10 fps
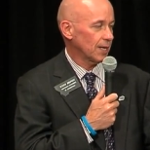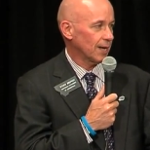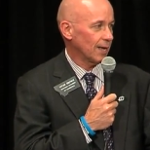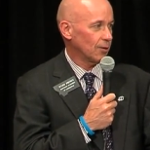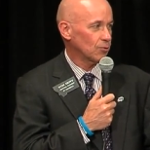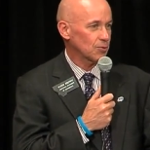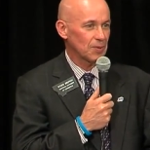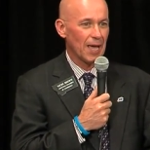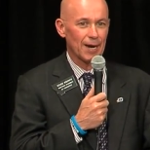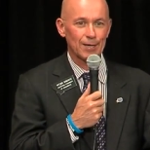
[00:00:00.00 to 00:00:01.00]
and I know some
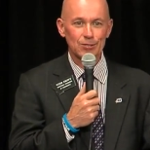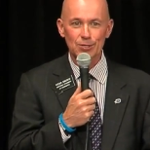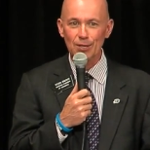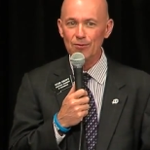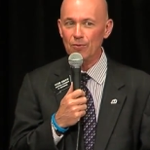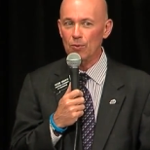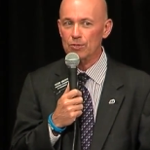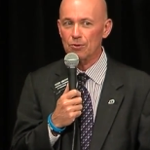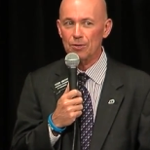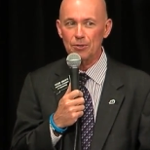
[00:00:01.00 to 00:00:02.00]
candidates and other
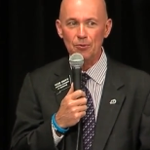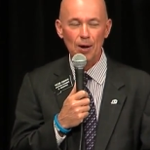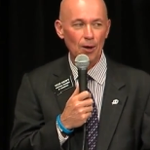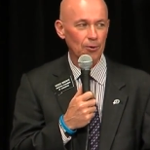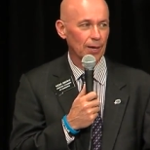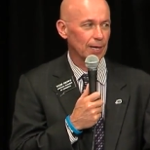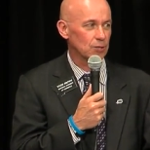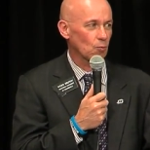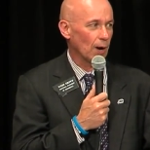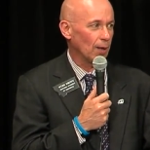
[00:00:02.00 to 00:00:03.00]
folks are in the crowd
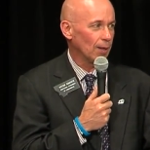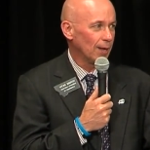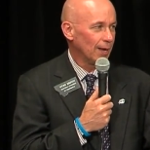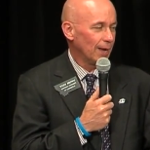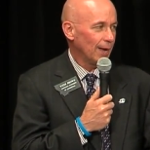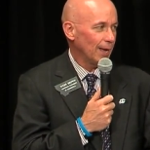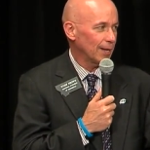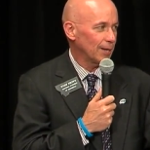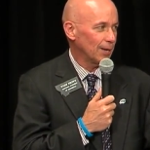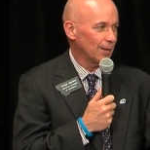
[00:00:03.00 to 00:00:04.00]
as well.
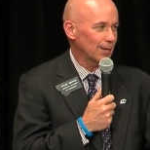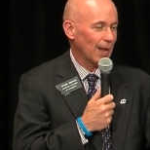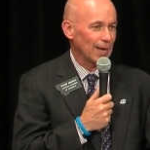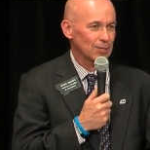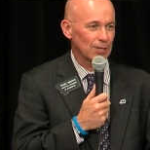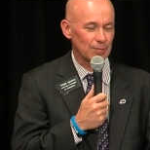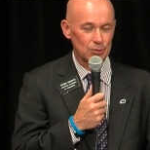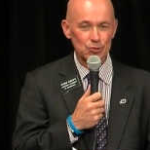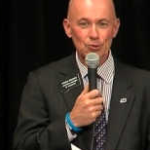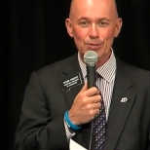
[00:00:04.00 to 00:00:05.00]
And lastly,
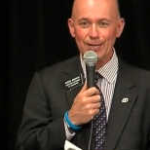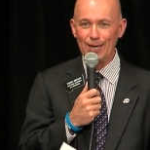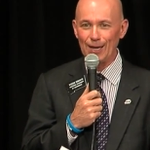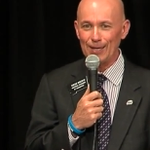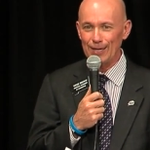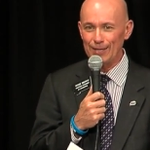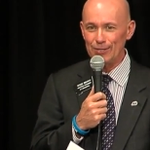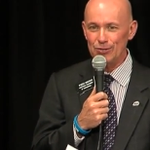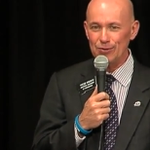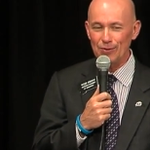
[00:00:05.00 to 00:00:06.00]
but certainly not
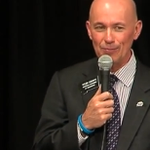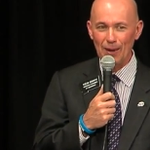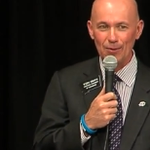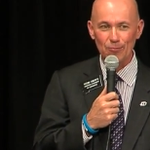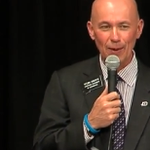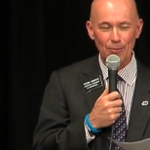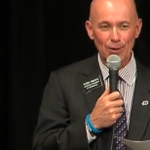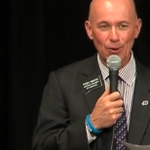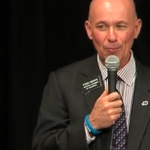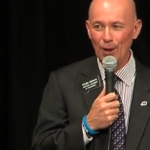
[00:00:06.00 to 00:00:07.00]
least, my
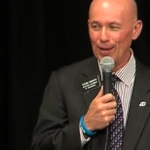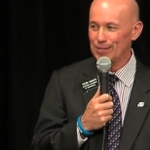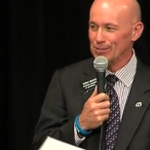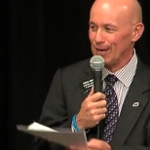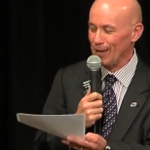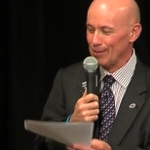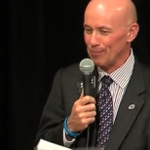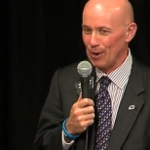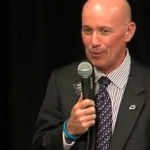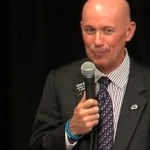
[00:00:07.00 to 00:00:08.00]
real boss, Kathy
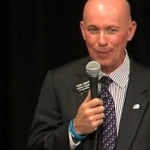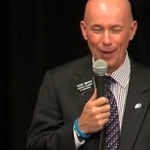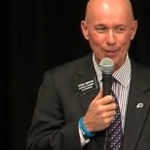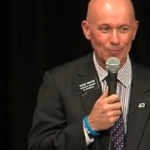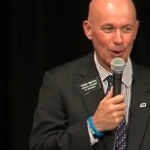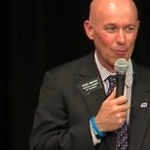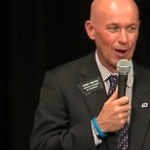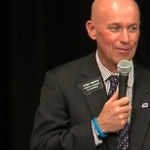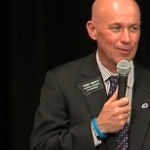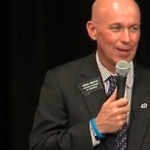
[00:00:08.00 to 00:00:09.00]
Brown, my
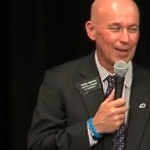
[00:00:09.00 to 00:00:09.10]
wife.